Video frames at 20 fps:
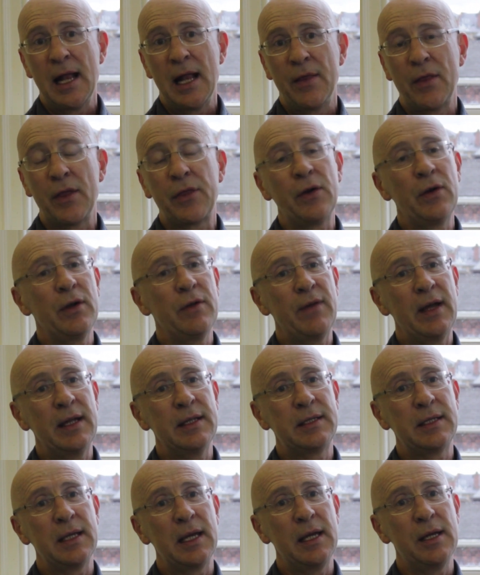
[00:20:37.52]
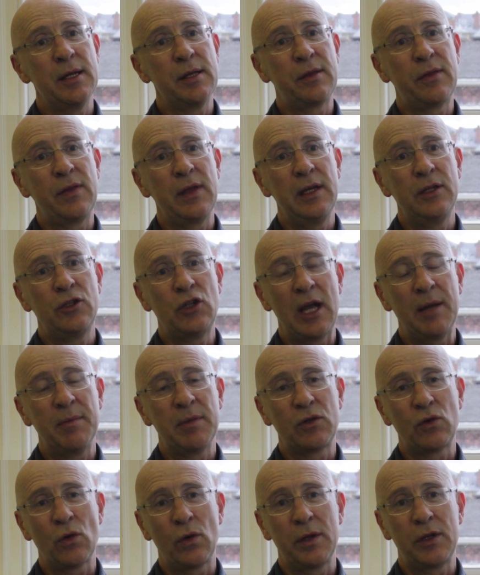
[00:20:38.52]
The third event is the James
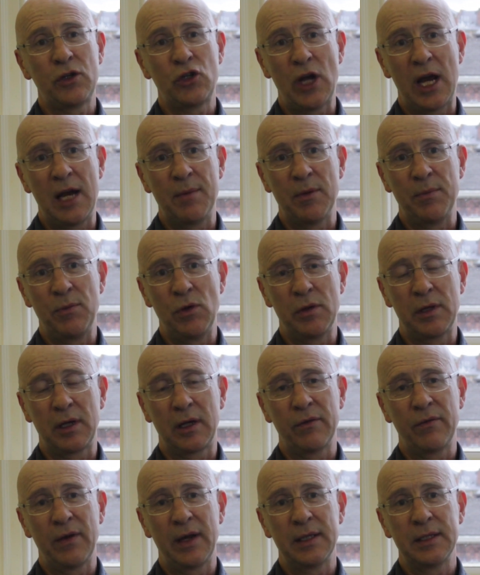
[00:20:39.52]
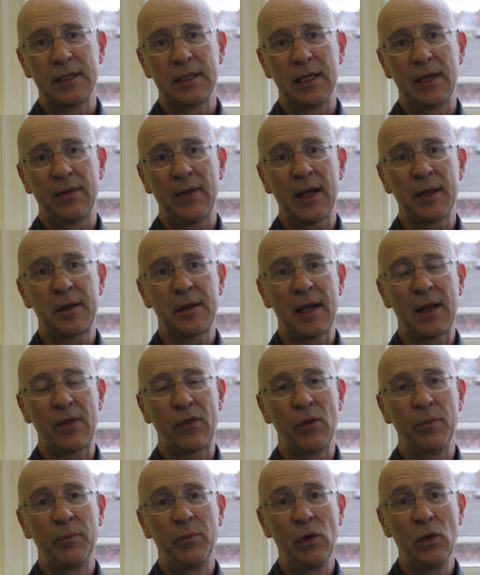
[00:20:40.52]
Joyce Chamber Music event, and that's at
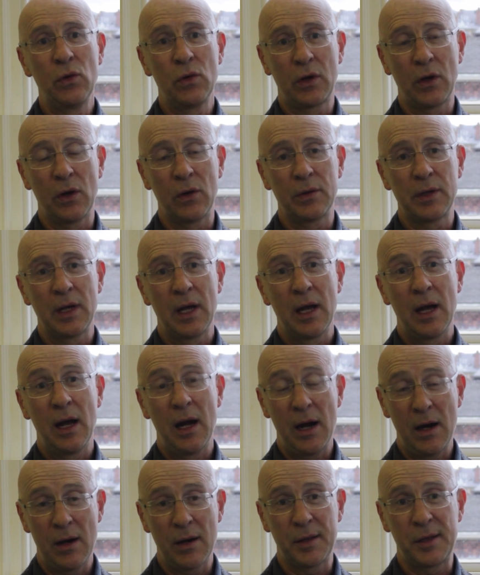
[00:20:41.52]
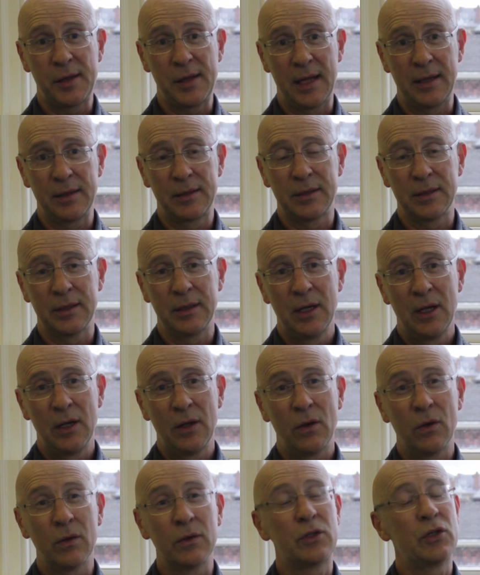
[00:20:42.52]
the Blue Coat Arts Centre
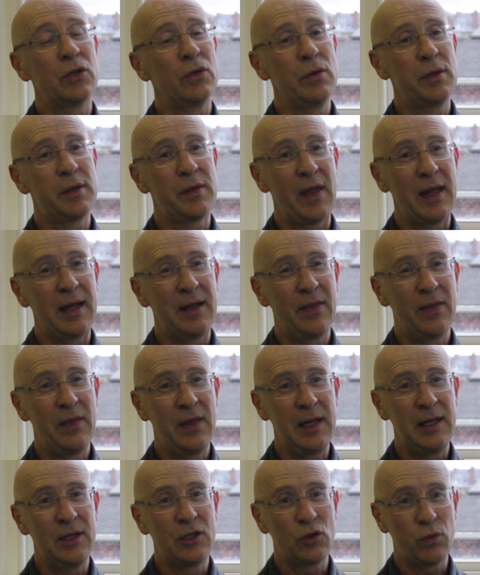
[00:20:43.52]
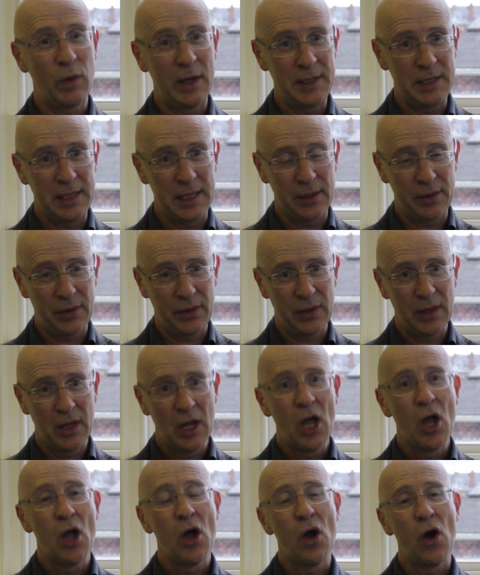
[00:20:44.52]
on Tuesday the 20th
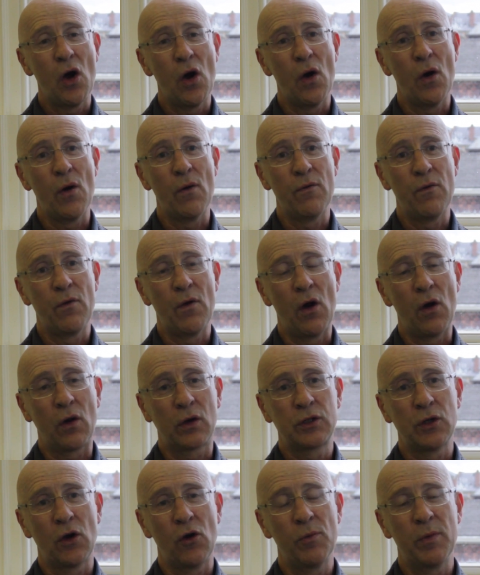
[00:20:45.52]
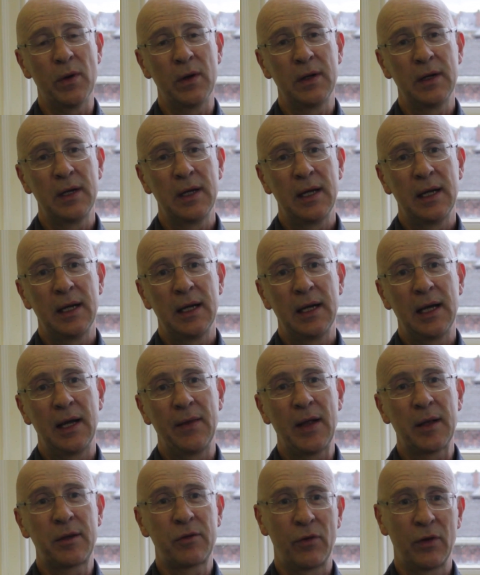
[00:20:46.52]
of October, and
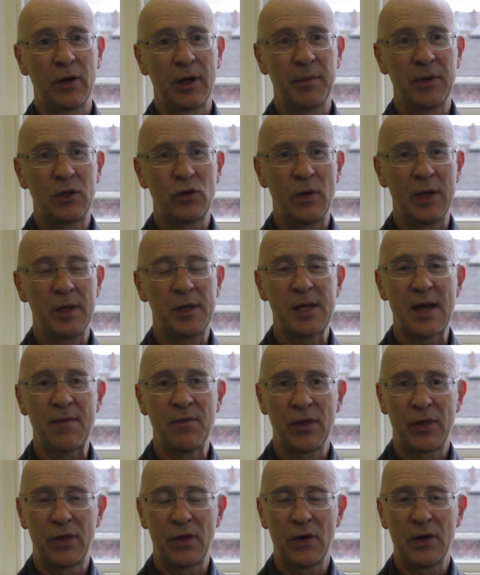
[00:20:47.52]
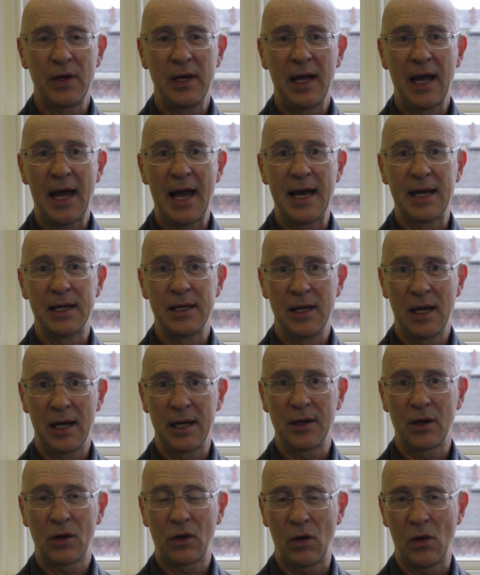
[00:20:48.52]
that's running between 7:30 and
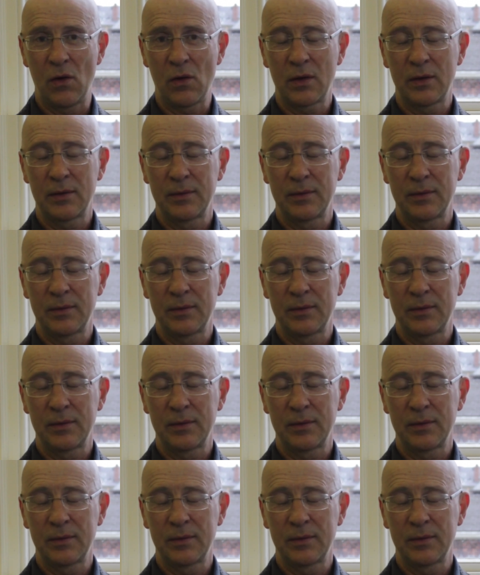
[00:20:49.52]
9 o'clock.